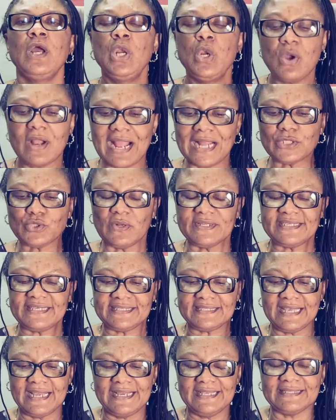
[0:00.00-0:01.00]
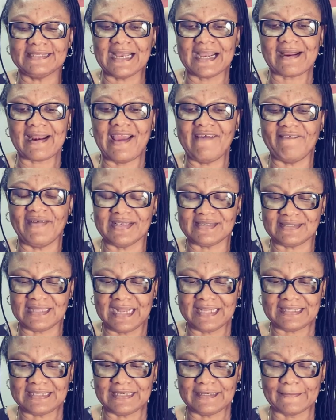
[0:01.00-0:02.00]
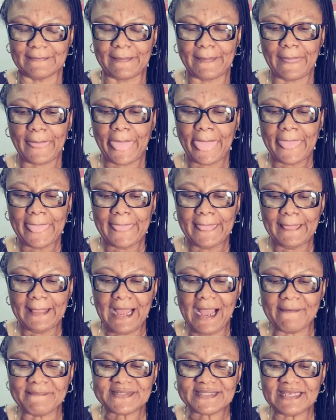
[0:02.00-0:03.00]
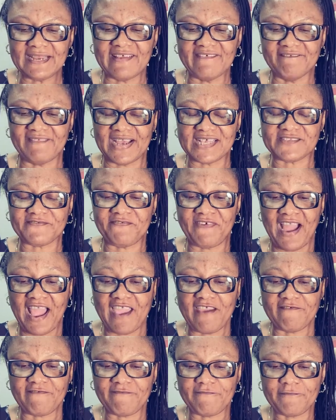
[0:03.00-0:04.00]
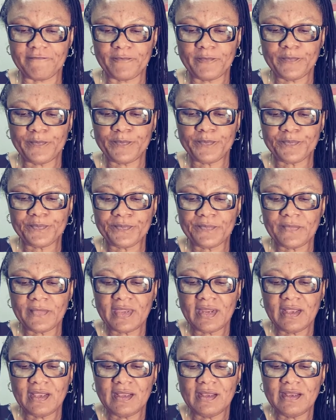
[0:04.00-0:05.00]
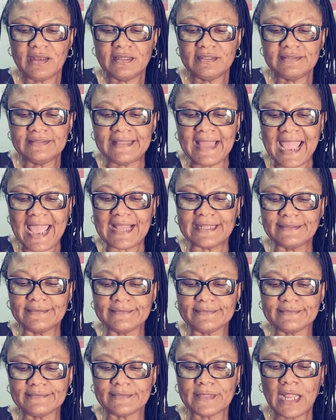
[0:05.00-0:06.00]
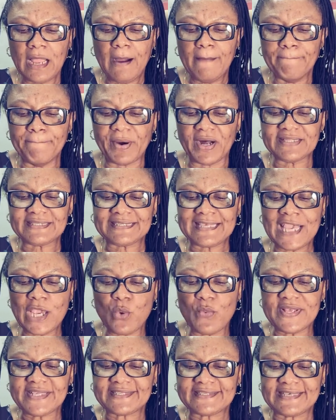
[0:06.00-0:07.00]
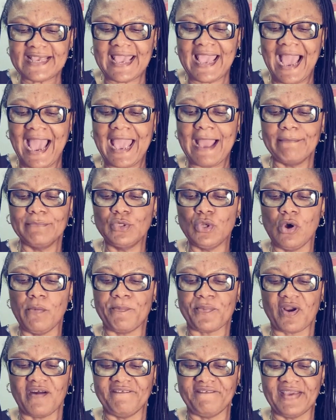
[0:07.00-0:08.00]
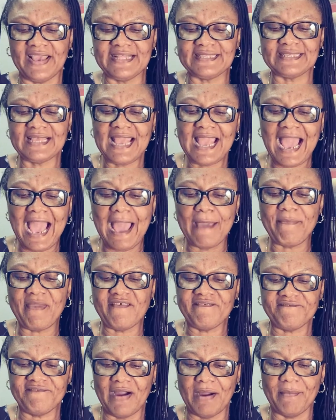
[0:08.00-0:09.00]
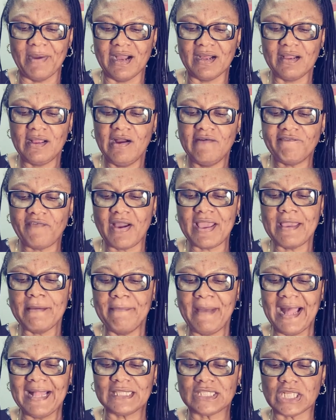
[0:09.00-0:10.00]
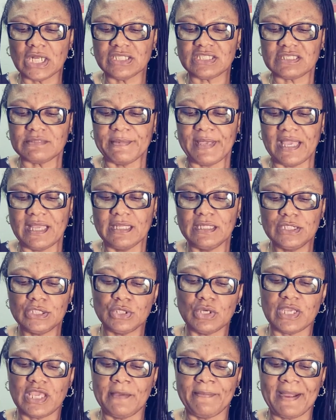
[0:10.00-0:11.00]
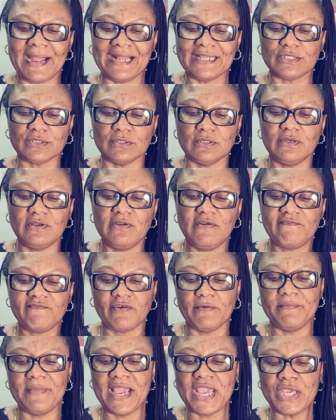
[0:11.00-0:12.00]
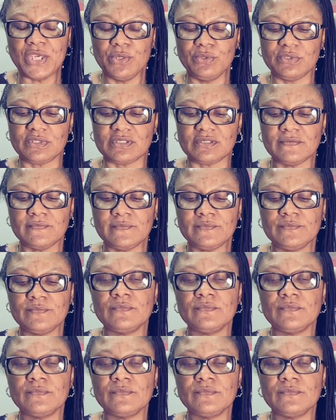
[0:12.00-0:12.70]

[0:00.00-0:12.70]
Look at what he said in Zechariah verse 13. I'm still in verse 5. Then, but he will say, I am no prophet. I'm a farmer. For a man taught me to keep cattle from my youth.